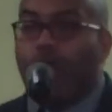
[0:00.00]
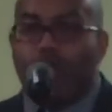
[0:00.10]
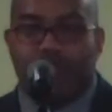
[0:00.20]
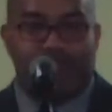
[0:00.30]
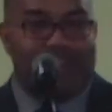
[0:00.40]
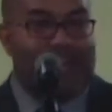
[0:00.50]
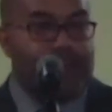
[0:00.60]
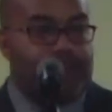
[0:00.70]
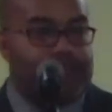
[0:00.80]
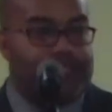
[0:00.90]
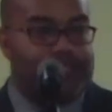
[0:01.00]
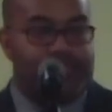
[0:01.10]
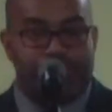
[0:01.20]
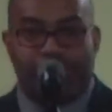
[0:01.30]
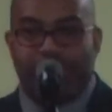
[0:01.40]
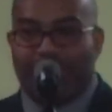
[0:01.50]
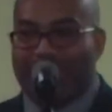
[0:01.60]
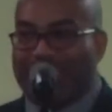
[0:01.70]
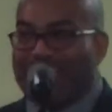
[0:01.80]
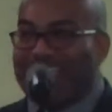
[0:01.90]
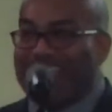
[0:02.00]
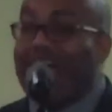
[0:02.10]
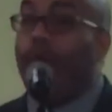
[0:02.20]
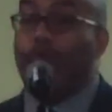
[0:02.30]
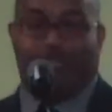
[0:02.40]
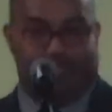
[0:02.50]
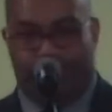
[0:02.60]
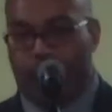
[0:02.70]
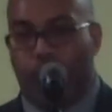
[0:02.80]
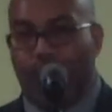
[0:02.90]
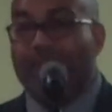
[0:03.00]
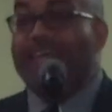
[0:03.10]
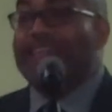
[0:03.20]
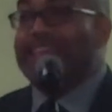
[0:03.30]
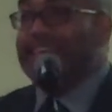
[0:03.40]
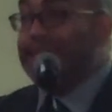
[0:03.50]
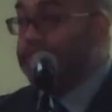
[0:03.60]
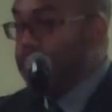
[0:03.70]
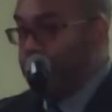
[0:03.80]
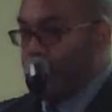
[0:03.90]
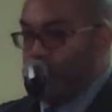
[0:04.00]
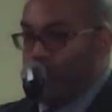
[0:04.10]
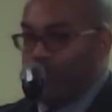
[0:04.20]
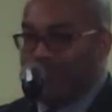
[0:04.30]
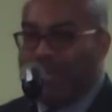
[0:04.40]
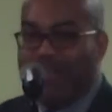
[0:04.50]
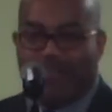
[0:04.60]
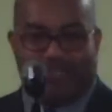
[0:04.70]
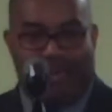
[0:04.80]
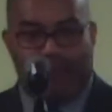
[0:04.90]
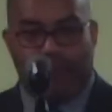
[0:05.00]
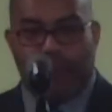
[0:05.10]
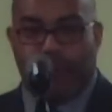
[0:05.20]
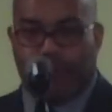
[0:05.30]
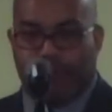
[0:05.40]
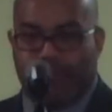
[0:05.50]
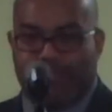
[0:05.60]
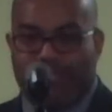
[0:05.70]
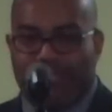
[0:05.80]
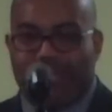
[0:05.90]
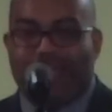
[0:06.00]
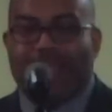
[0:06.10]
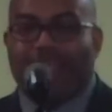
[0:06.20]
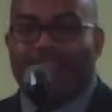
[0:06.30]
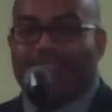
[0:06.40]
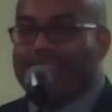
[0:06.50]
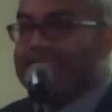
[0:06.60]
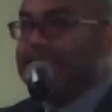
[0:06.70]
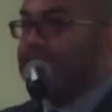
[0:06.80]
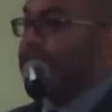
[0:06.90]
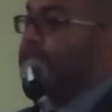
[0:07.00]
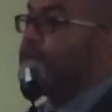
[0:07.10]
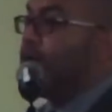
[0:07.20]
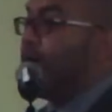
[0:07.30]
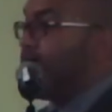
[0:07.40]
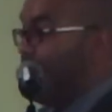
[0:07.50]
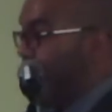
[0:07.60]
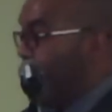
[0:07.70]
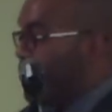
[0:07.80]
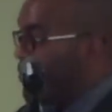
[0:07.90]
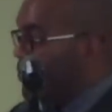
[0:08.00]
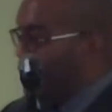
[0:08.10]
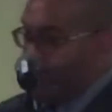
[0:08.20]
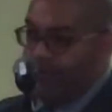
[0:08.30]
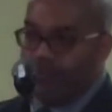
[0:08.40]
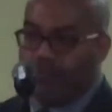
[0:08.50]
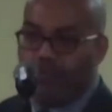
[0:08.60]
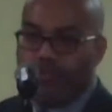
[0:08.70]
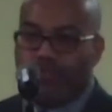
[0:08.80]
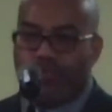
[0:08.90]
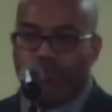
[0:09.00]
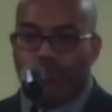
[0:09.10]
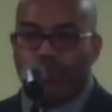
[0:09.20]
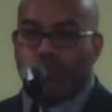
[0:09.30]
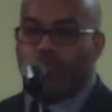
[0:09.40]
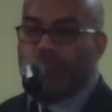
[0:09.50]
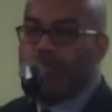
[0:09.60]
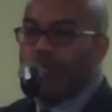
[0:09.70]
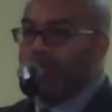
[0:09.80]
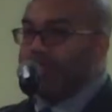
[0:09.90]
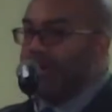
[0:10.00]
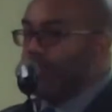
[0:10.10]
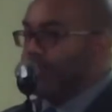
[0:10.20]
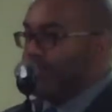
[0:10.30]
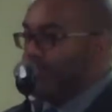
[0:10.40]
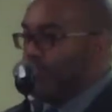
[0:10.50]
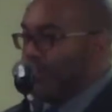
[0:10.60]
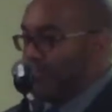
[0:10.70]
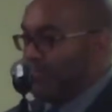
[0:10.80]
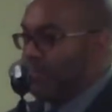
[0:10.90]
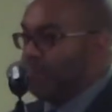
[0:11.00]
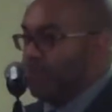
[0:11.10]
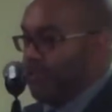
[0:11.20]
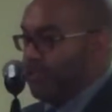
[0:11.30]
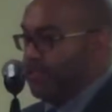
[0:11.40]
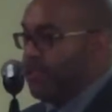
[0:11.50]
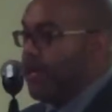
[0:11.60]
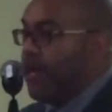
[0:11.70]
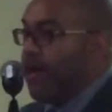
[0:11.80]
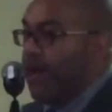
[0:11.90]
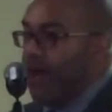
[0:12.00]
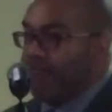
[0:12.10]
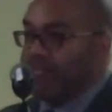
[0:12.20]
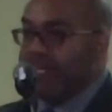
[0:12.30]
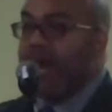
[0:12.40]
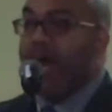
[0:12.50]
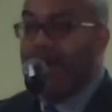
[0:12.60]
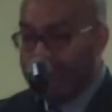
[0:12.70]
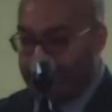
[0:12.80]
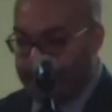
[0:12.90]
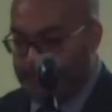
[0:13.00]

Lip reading: all of life was an experience in Yahwism, or the Hebrew theology, however we want to present it. The center of their universe was Jerusalem, because that was the resting place of God.